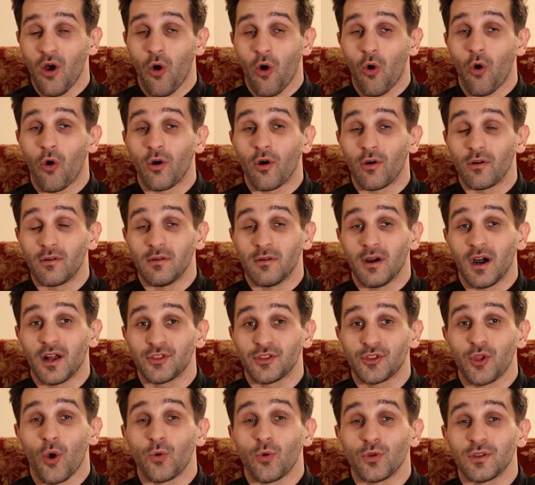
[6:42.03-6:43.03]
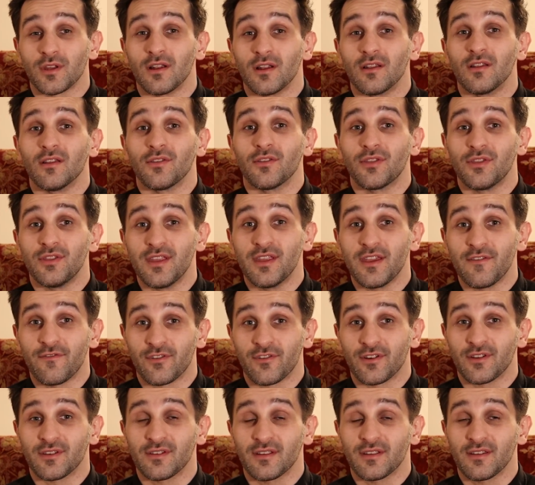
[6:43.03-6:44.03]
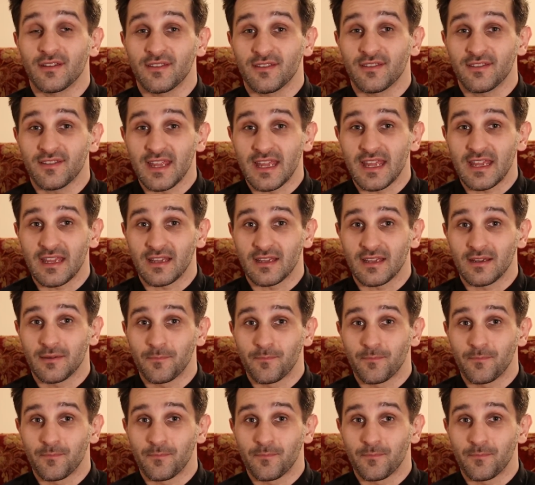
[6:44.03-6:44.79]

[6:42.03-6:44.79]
or a total different thing.